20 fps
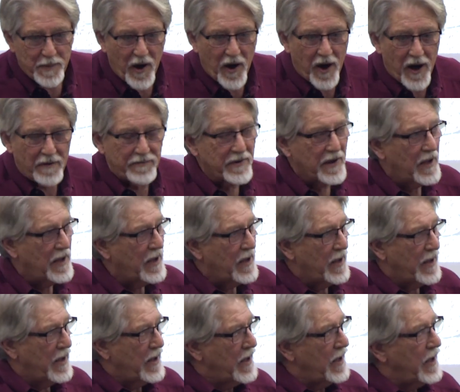off,
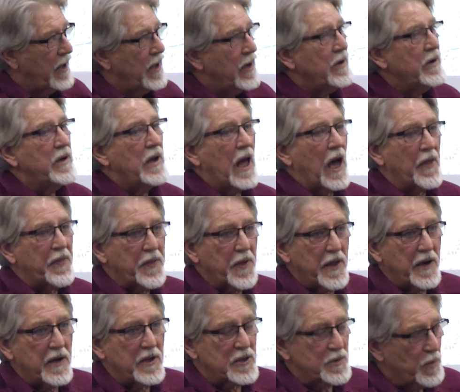
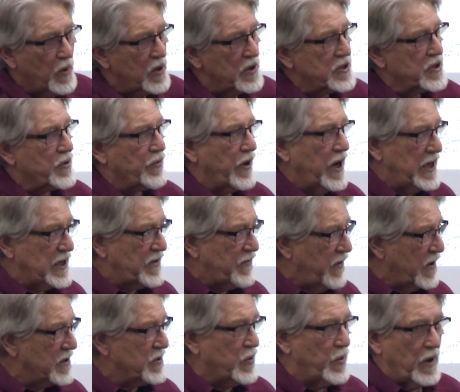nothing is more
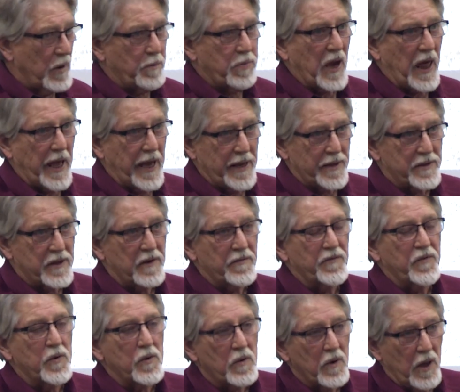stressful to a plant than
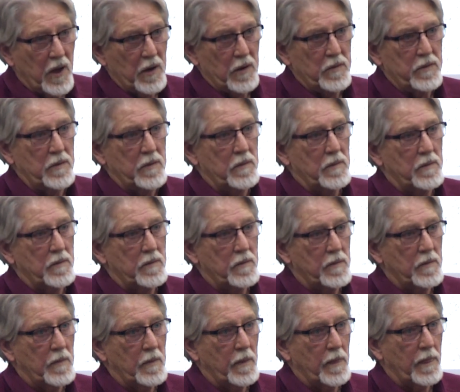fruit load.
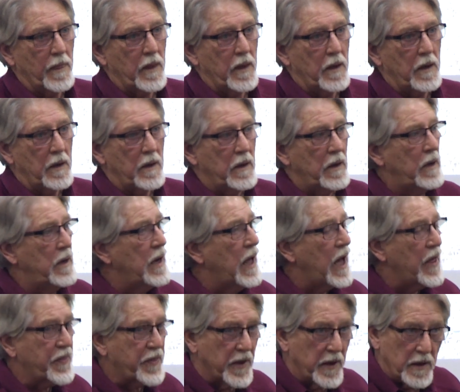
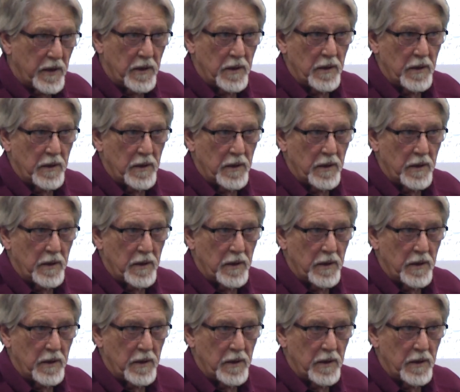Nothing.